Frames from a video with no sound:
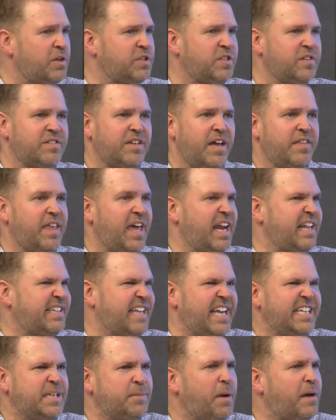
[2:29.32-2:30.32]
you've done that, it
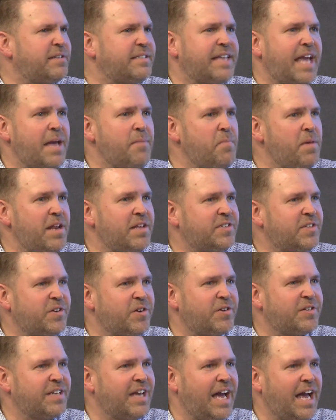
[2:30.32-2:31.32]
takes you about 10 minutes of
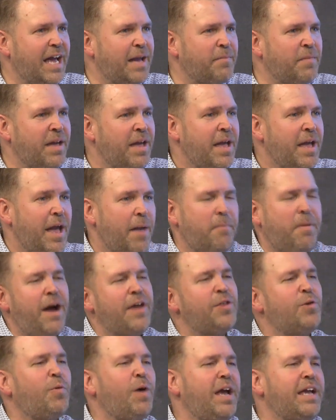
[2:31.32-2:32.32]
your time. And by
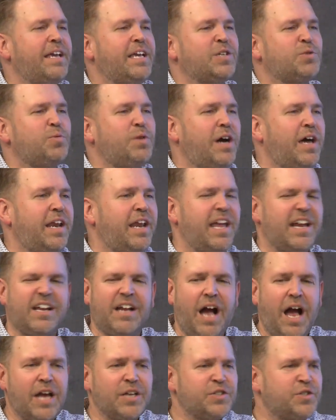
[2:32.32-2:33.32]
the way, guess what? It
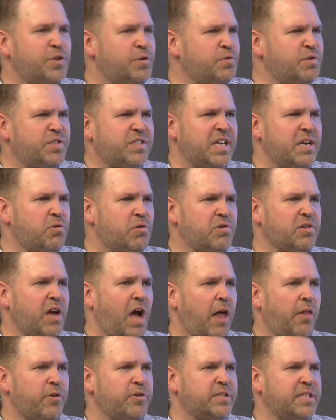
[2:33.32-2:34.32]
costs you
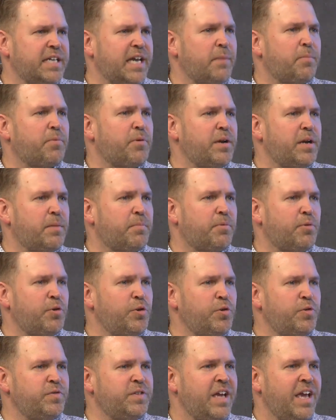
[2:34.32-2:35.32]
$0 to get
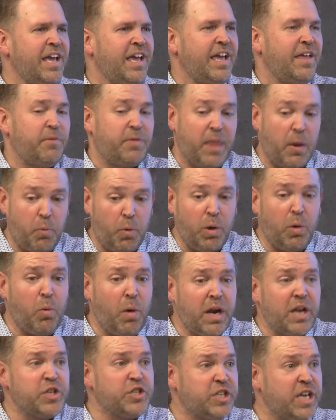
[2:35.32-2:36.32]
pre-approved. They will
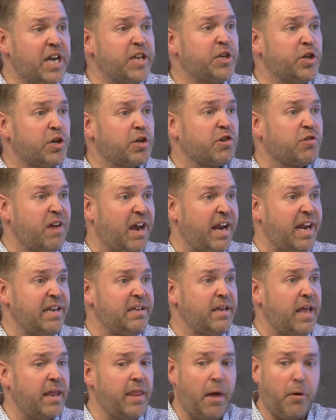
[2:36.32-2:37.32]
want to check your
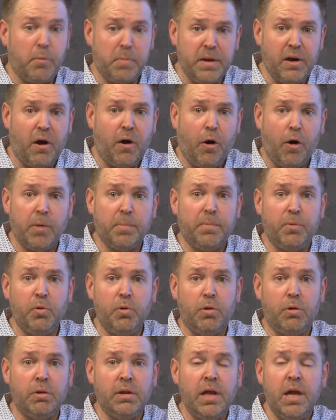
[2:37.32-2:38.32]
credit, and that'll be a hard
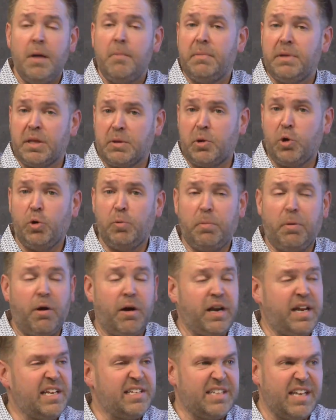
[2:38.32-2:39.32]
pull. But the cool
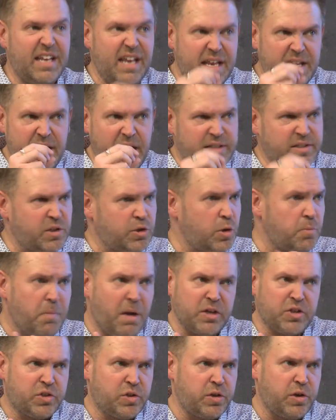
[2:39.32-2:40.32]
part is it doesn't do
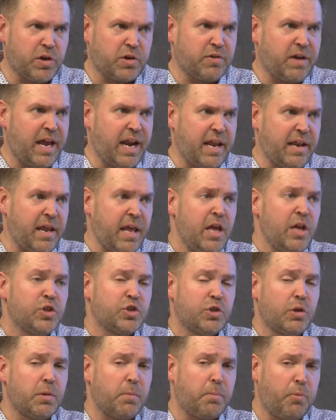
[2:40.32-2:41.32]
much to your credit.
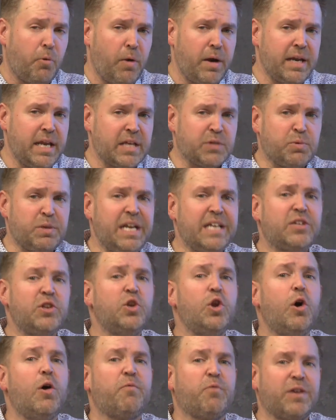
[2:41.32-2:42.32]
So the point is, we need to
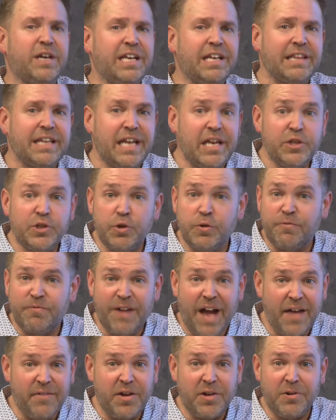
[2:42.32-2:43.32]
know if we're going to lend you
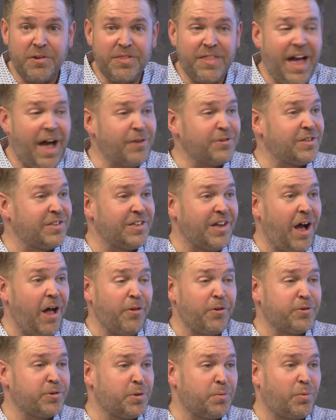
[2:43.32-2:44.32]

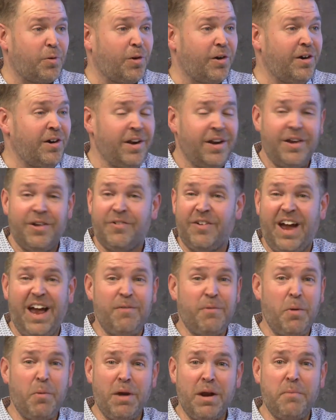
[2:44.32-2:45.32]
$500,000 or more, right?
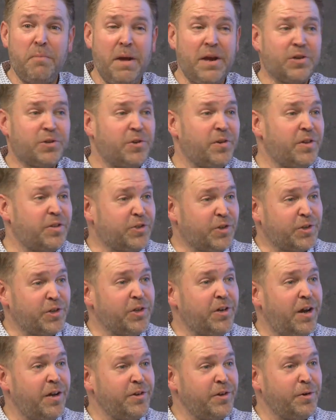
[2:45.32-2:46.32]
We want to make sure that you're
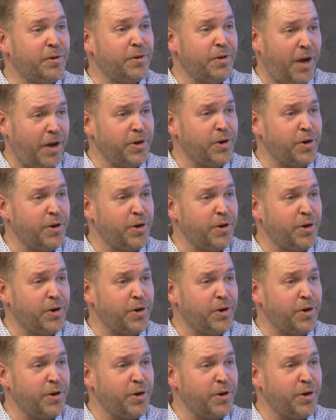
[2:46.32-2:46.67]
good on your